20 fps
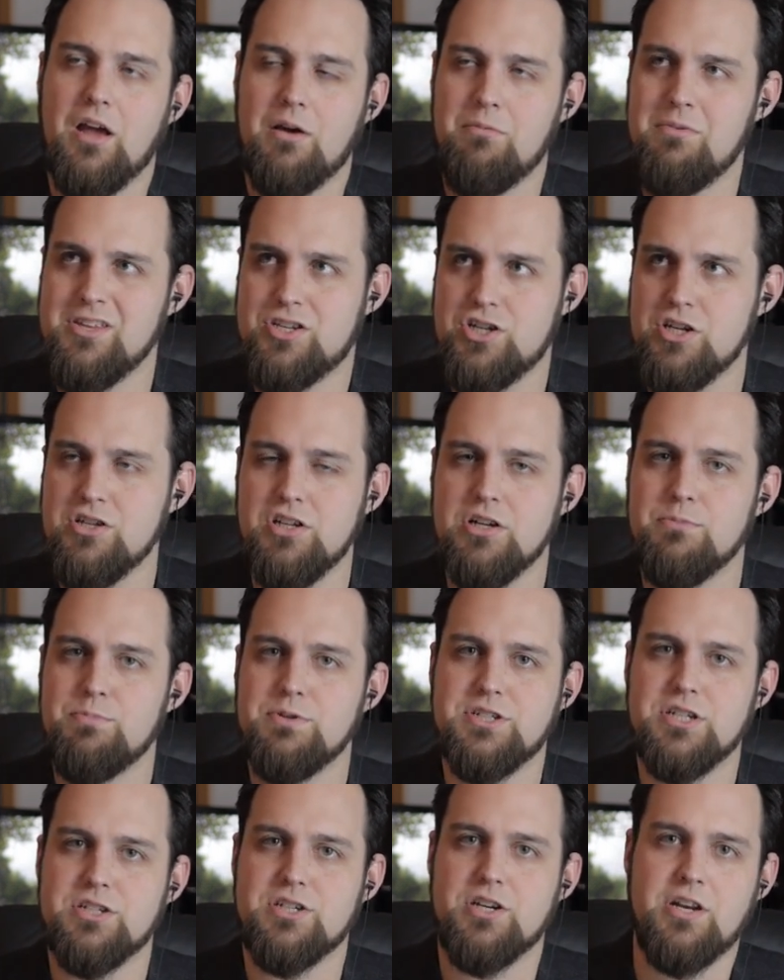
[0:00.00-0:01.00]
I mean, she's in a
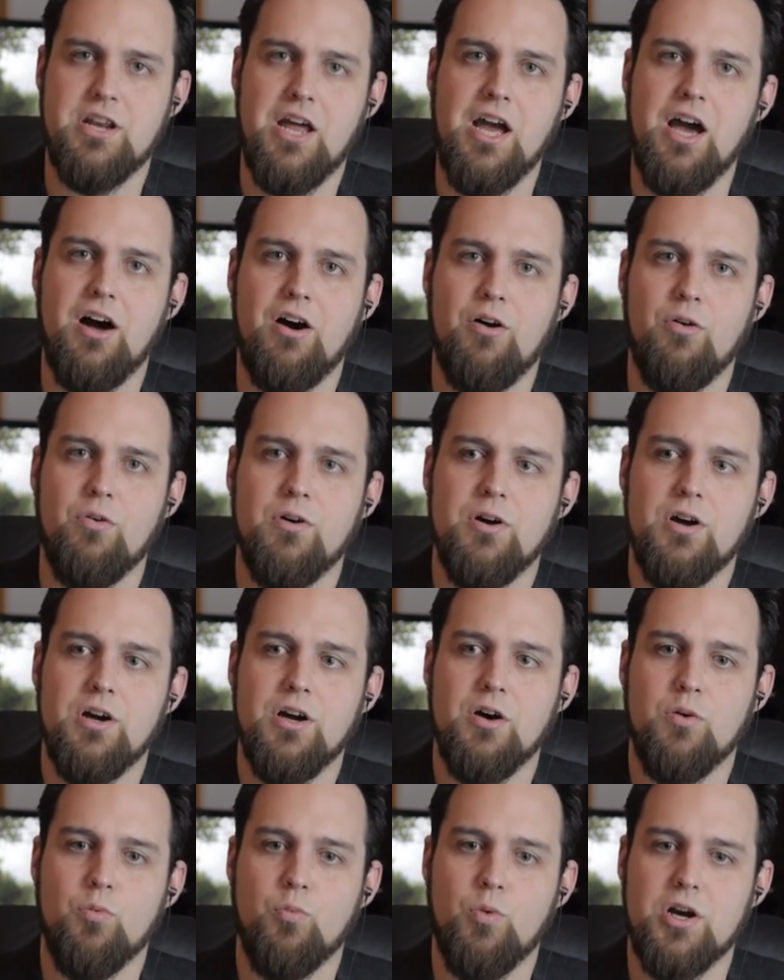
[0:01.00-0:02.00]
position now
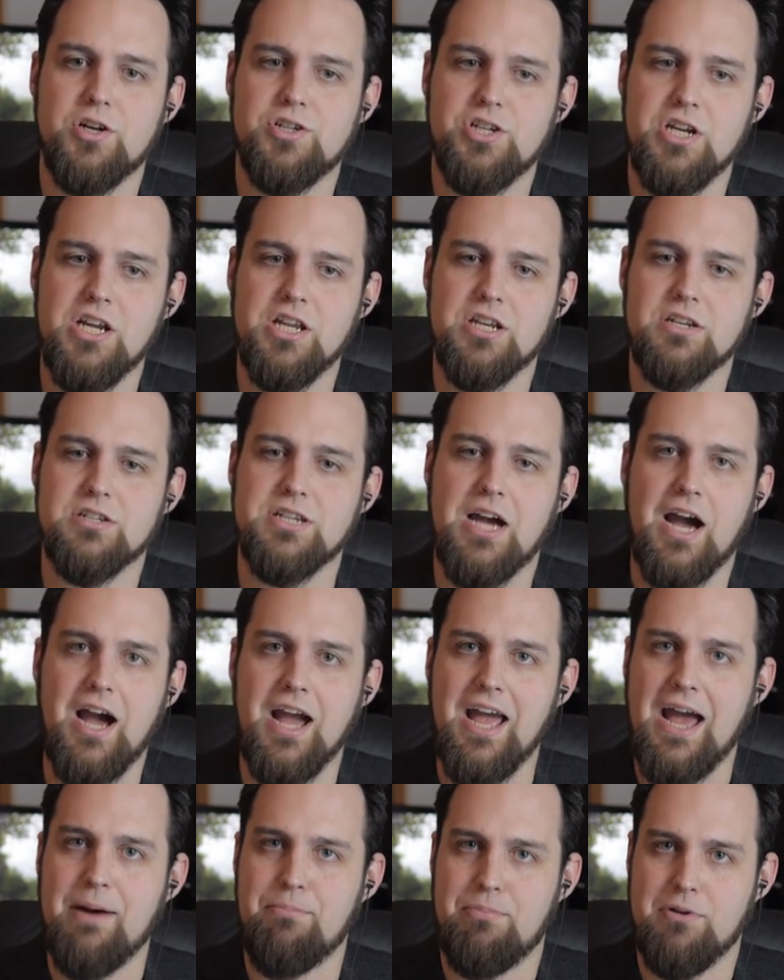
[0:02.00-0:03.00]
where she can
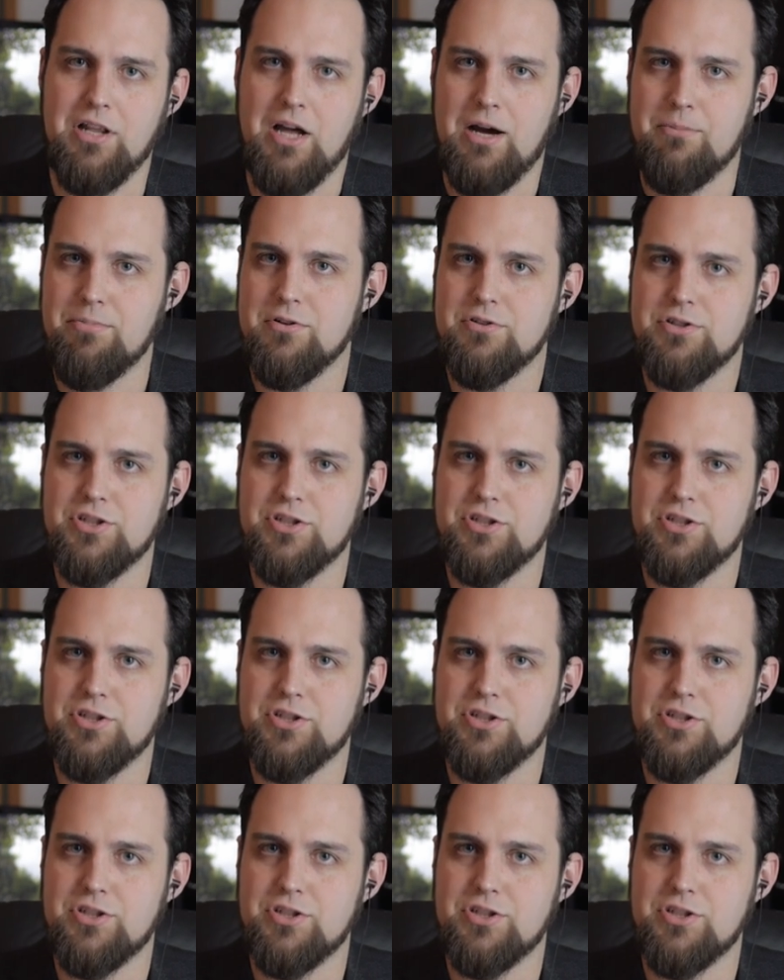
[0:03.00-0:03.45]
tie Apple up.